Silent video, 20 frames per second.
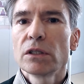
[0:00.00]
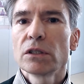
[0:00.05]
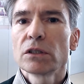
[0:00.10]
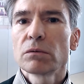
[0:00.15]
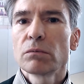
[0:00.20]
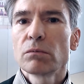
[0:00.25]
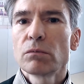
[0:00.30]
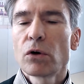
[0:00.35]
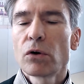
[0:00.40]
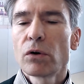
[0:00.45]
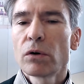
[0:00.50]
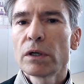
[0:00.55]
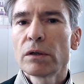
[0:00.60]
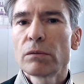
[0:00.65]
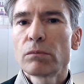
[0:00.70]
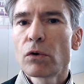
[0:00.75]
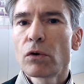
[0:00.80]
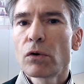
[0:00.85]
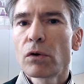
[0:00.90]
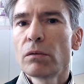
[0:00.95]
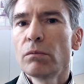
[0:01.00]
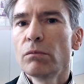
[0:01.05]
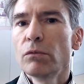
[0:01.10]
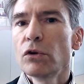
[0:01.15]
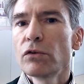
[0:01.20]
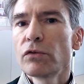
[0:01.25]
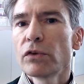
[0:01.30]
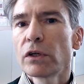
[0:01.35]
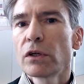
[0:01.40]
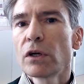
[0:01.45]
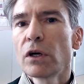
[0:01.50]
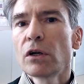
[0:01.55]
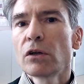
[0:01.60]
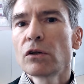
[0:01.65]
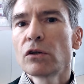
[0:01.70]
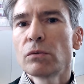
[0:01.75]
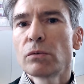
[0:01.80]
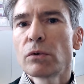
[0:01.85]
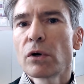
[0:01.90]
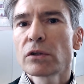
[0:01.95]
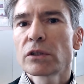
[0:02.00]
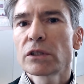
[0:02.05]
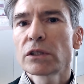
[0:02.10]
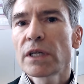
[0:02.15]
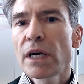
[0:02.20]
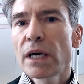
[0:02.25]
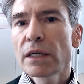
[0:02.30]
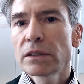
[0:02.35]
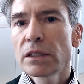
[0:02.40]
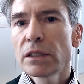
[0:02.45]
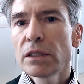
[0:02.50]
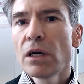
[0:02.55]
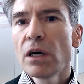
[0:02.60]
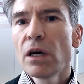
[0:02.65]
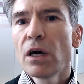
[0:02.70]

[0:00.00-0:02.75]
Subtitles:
is more and more moving towards SASE,